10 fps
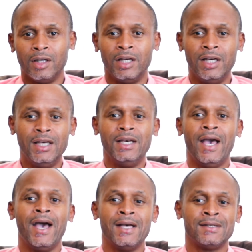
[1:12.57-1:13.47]
He
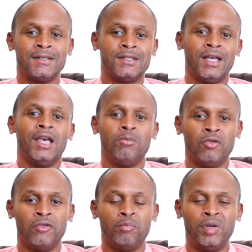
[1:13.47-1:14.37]
has a table
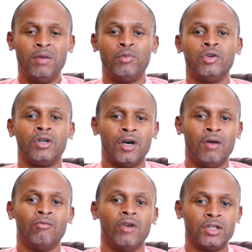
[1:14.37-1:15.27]
for people to
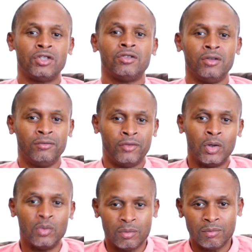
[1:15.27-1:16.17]
come register to
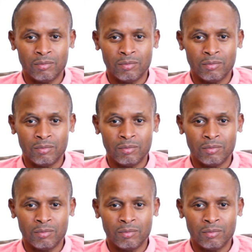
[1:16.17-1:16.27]
vote.